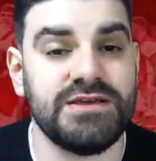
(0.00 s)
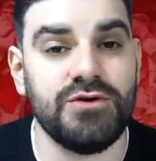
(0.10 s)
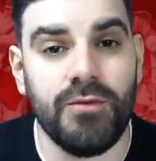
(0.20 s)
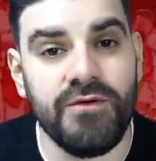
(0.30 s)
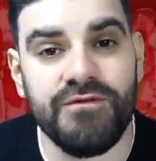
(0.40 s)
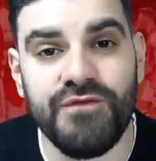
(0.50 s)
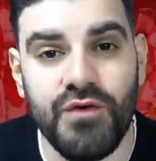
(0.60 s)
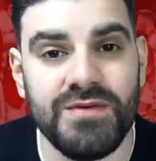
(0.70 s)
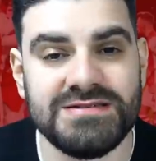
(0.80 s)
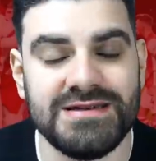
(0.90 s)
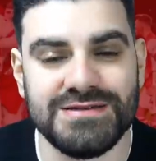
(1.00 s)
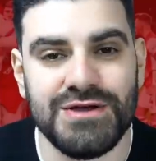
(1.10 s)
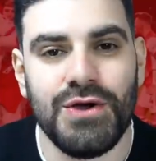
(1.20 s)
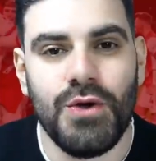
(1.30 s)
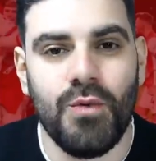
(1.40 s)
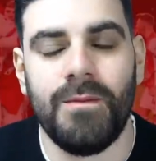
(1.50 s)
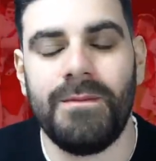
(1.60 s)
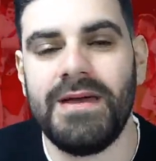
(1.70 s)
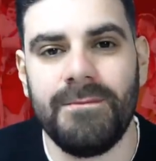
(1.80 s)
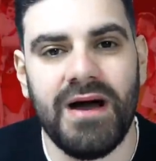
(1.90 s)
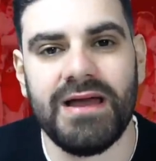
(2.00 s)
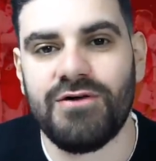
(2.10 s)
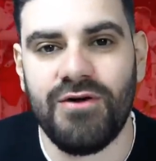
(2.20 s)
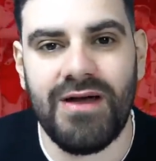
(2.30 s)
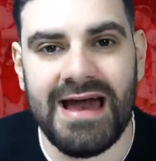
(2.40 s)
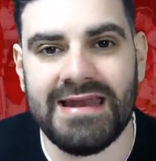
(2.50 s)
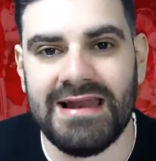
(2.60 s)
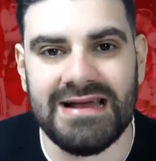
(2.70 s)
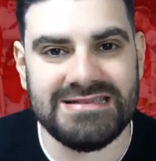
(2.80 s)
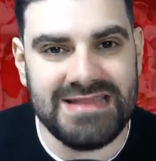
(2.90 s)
Your performances will be micro-analysed.